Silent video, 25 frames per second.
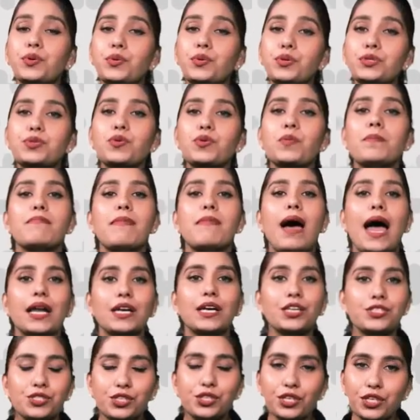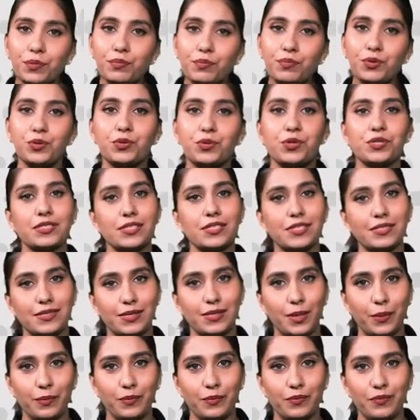to manage the computer system.
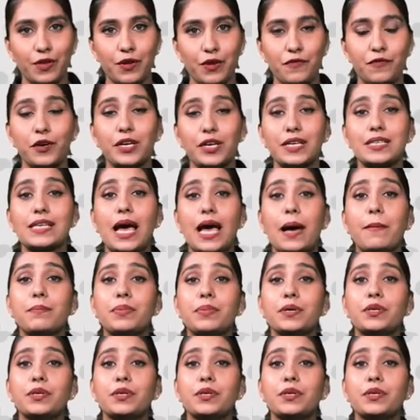For example,